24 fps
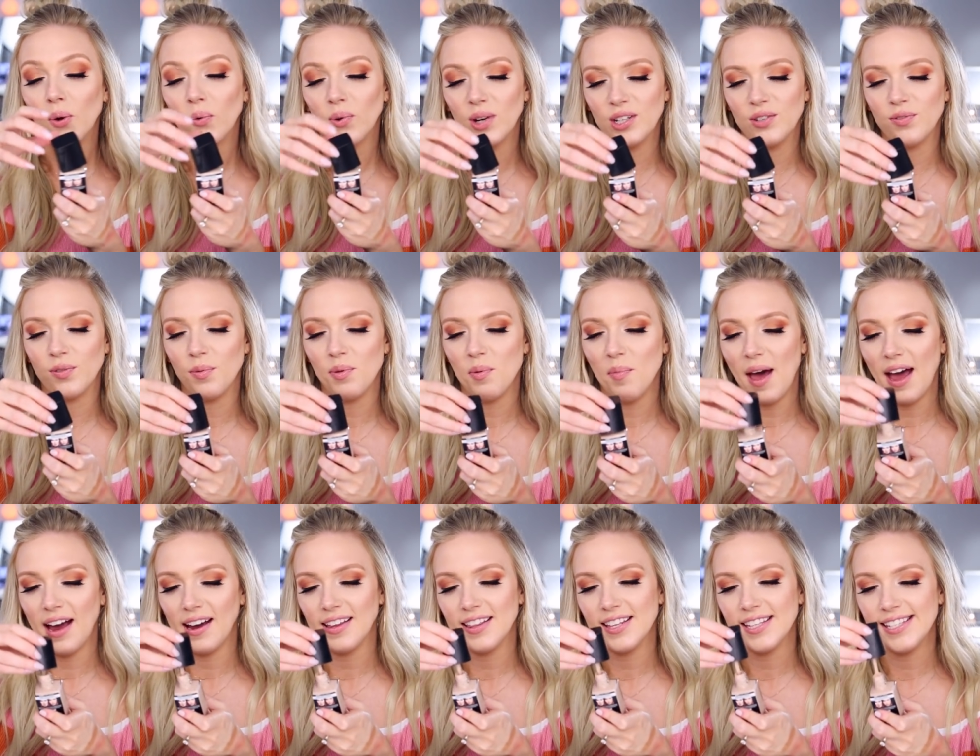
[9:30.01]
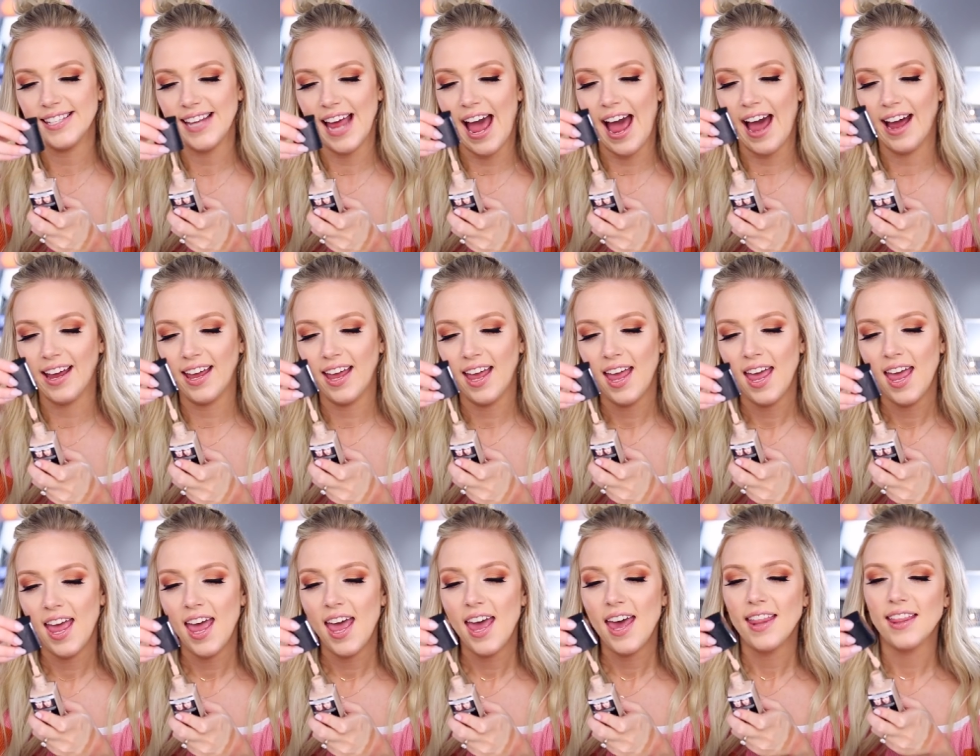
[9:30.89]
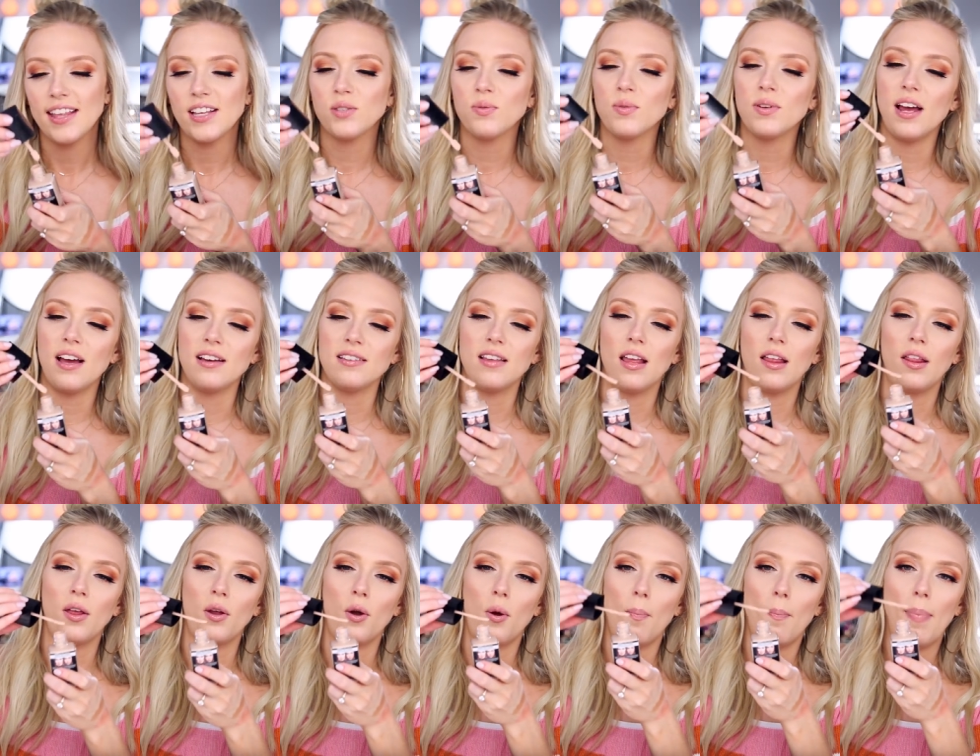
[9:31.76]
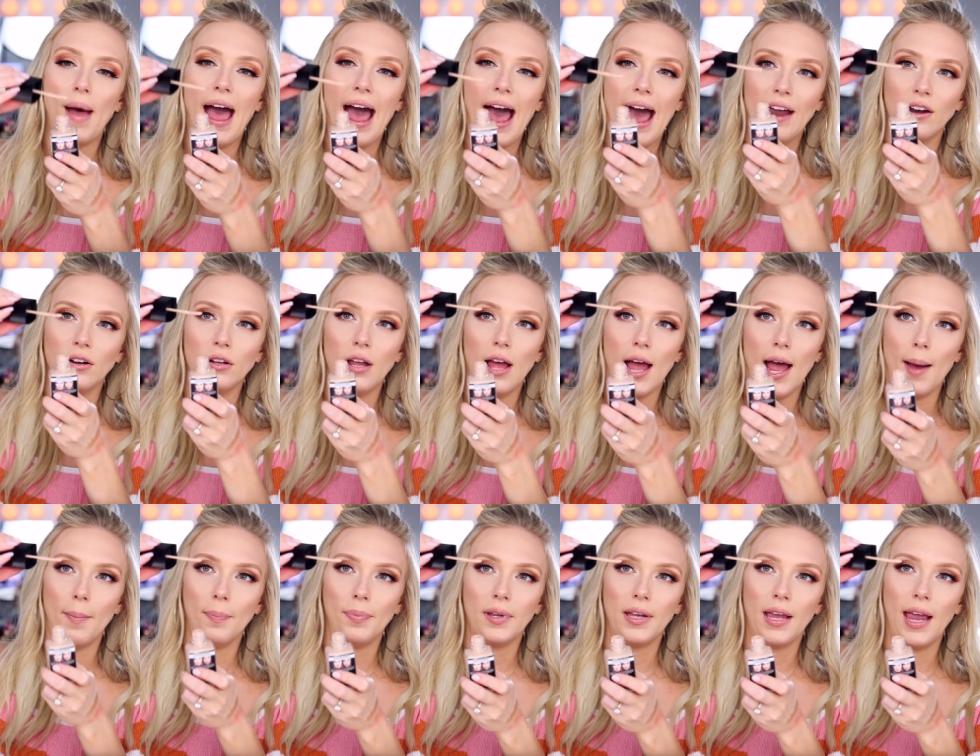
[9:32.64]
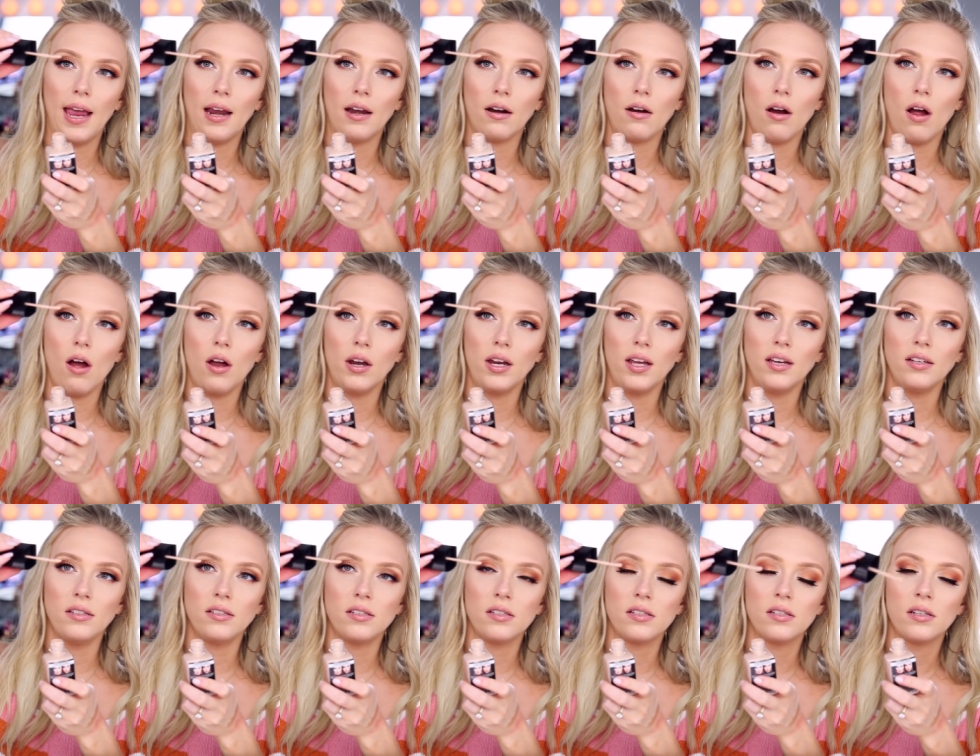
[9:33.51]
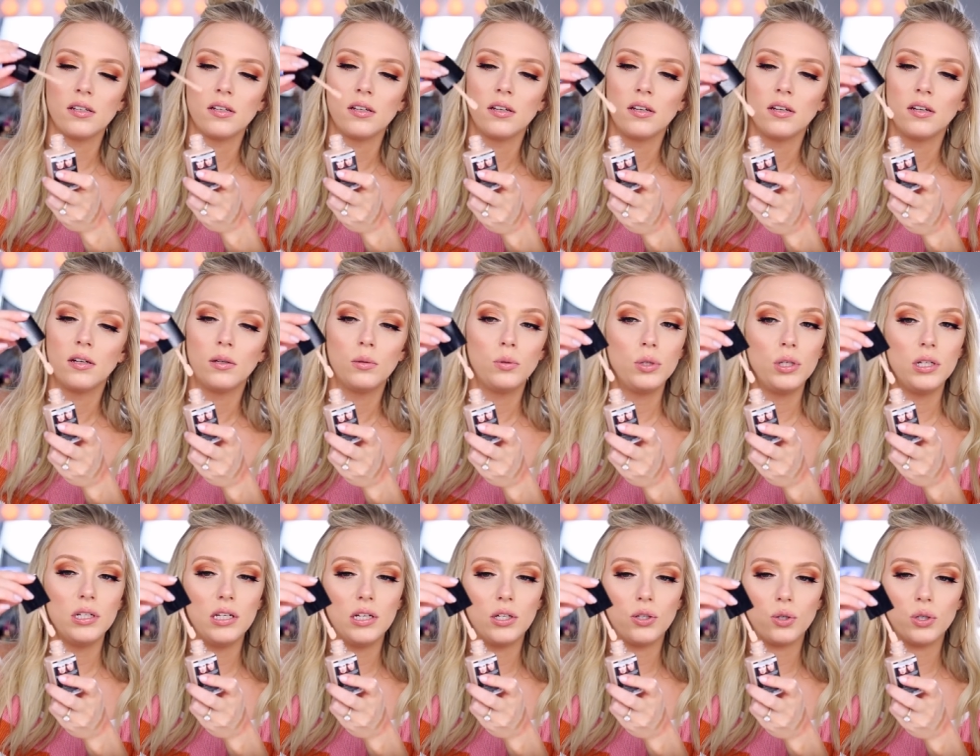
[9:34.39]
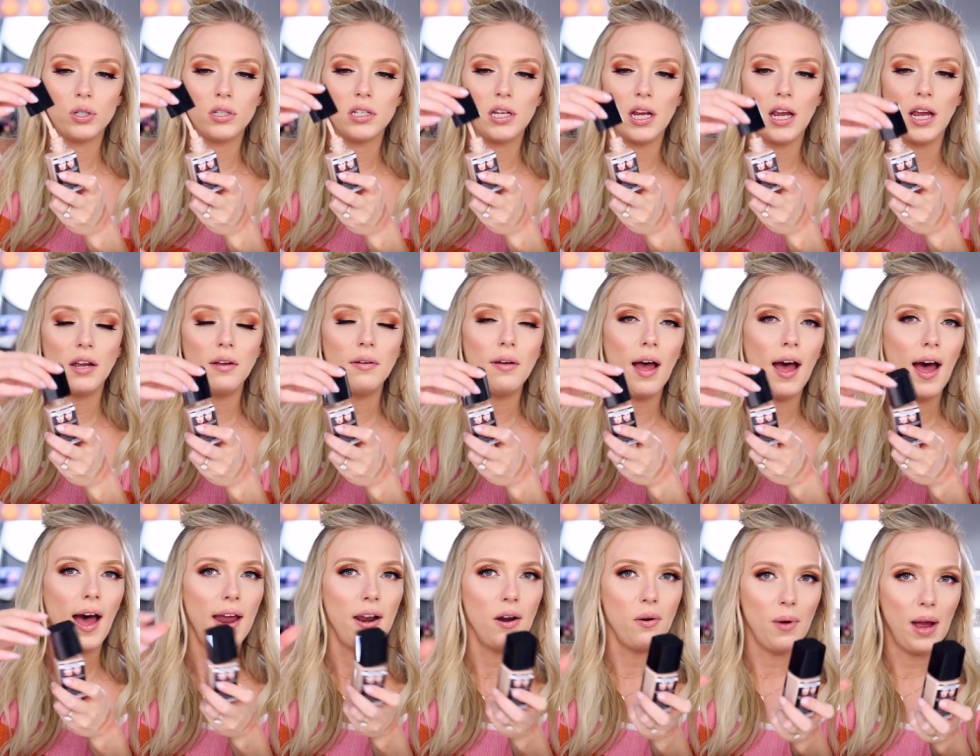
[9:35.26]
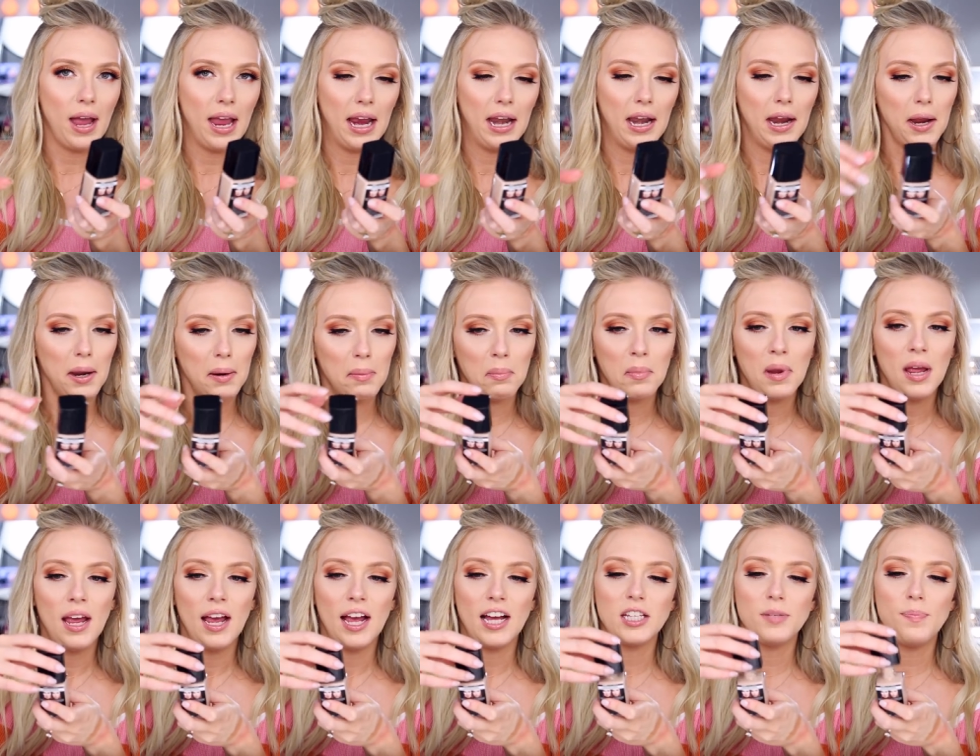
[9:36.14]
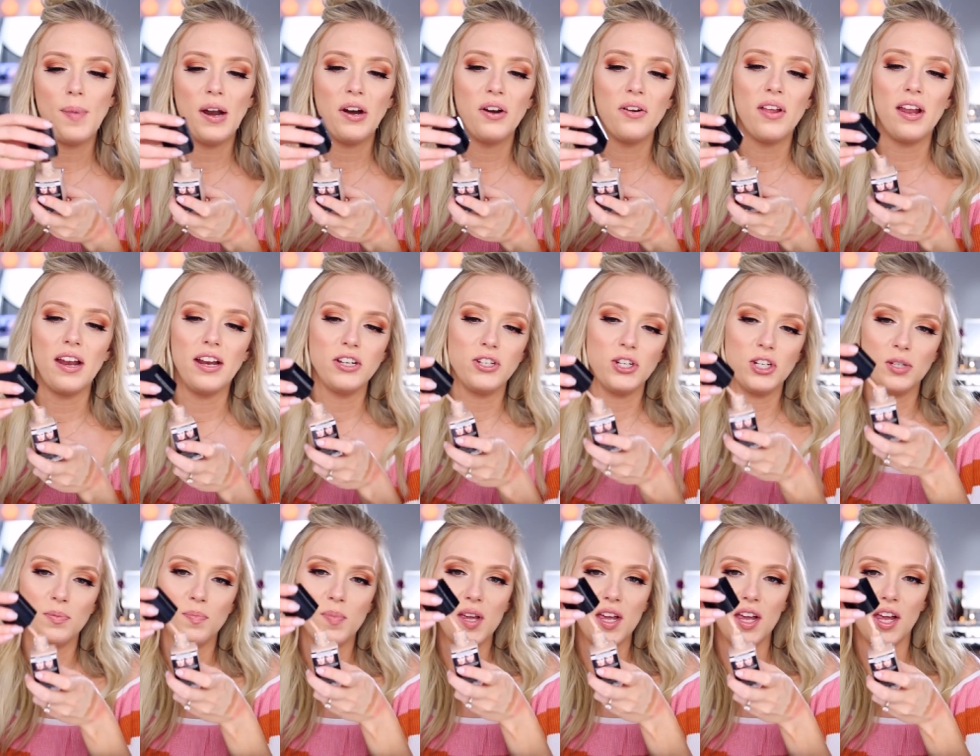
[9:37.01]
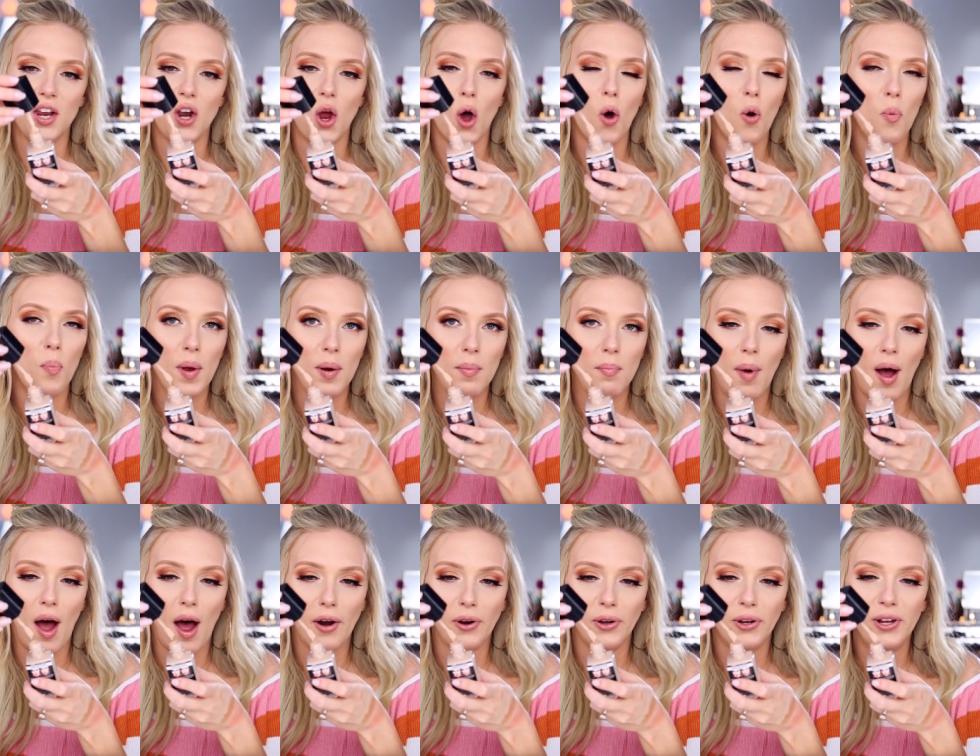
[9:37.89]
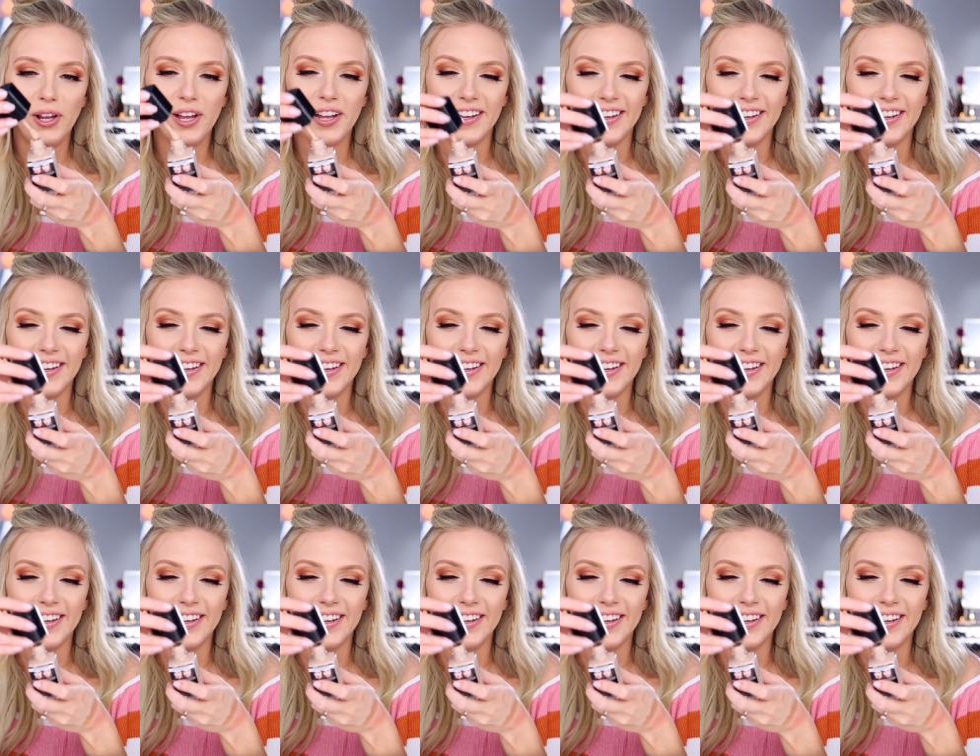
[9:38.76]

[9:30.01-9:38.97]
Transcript: Reach from the back of the stack. This one has a little paddle applicator on it which is interesting. I don't hate it. It's better than it just being an open bottle.